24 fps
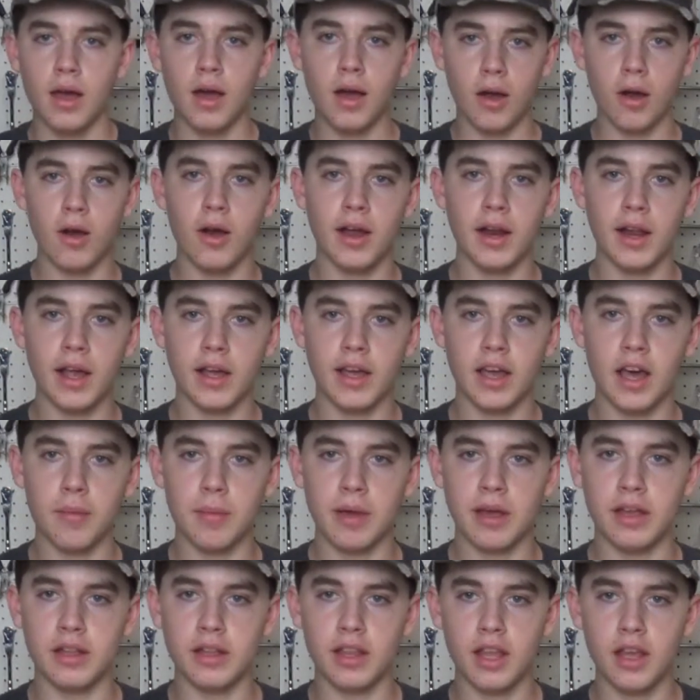Alright, I got
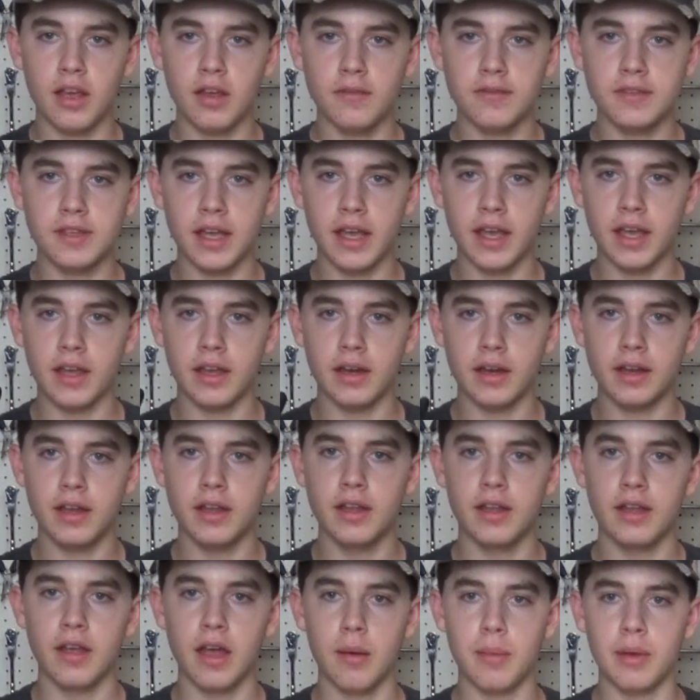my gloves, and
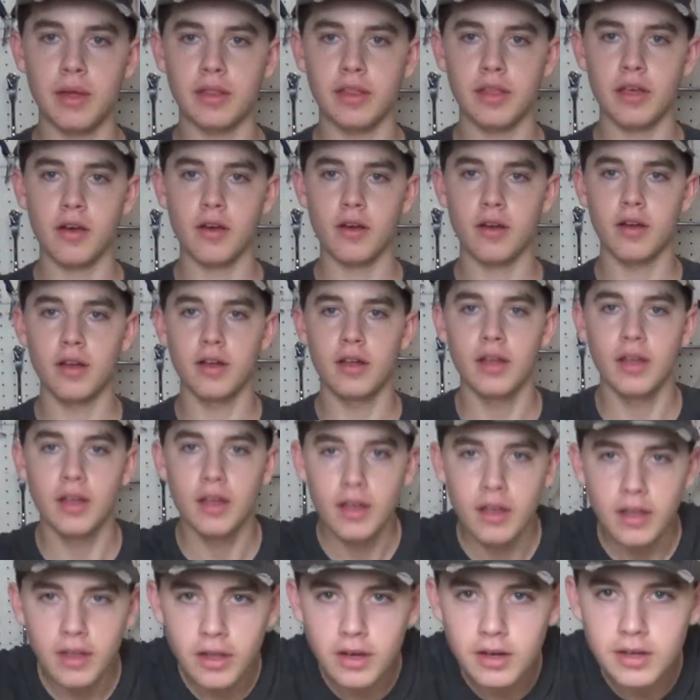I mean they're
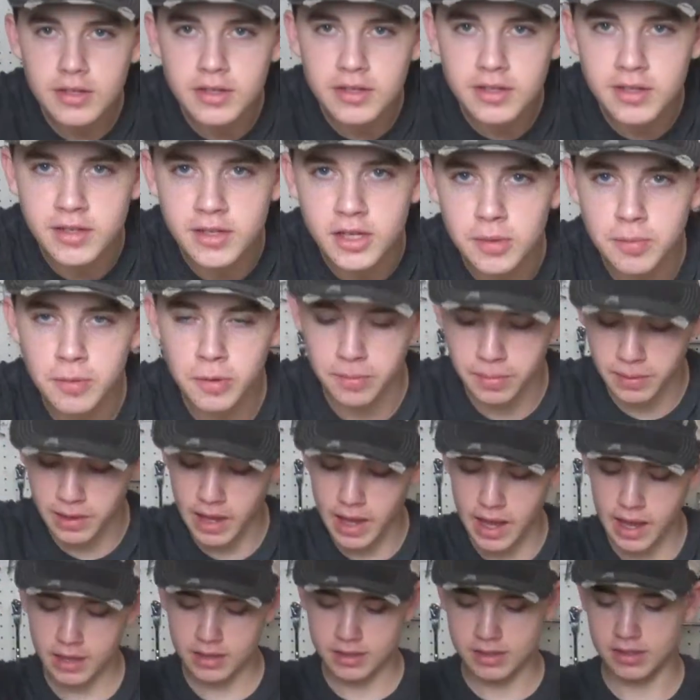super
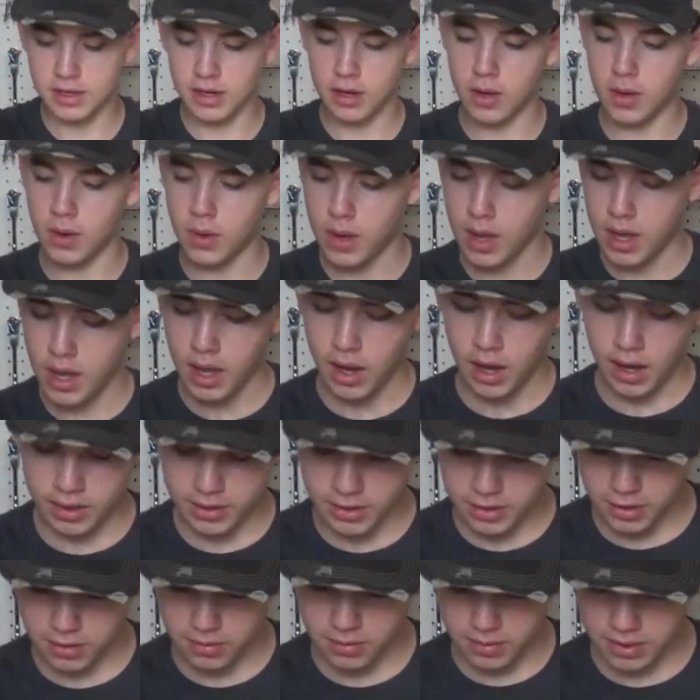black, so I
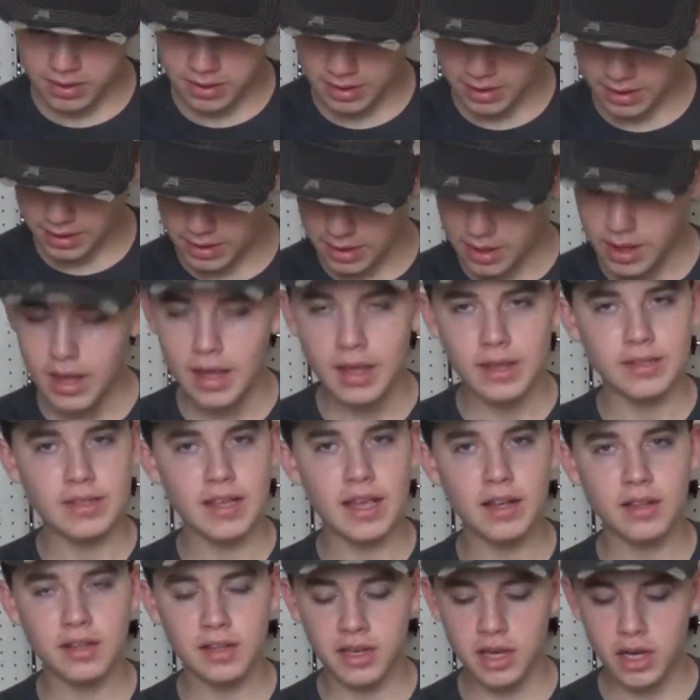don't
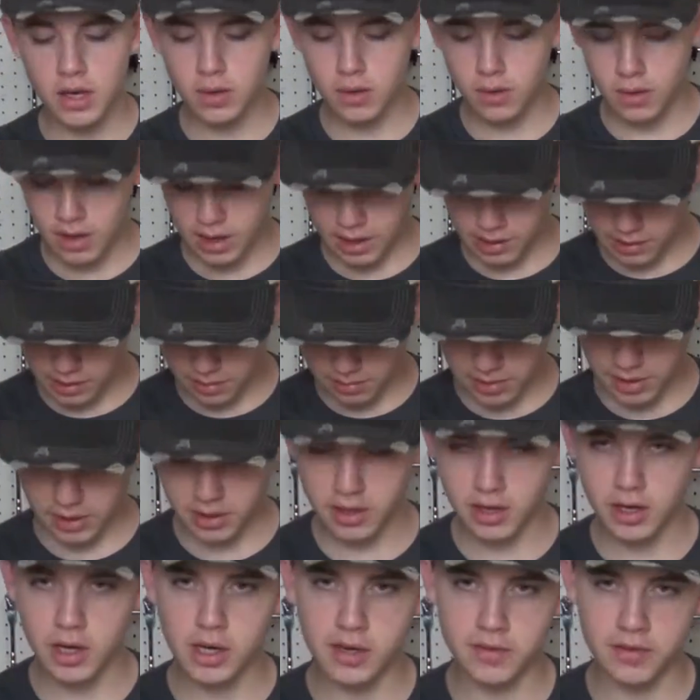exactly know how I'm going
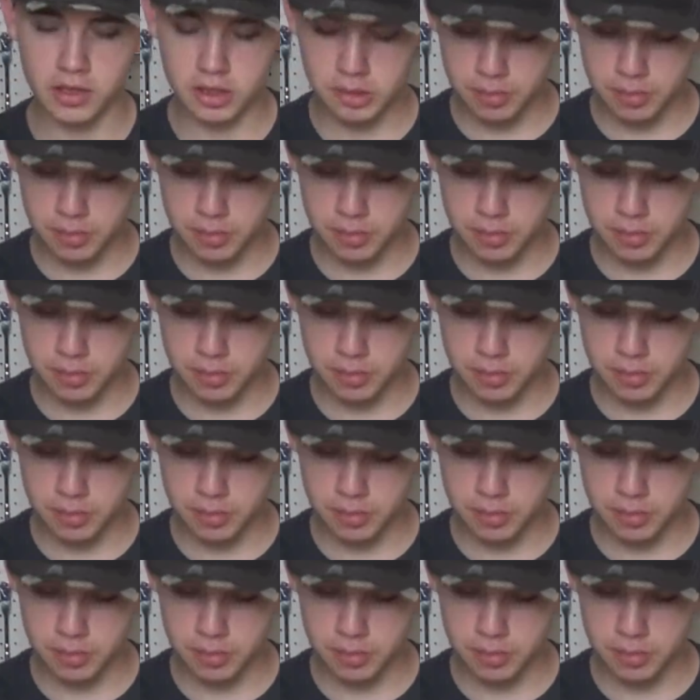to know if there's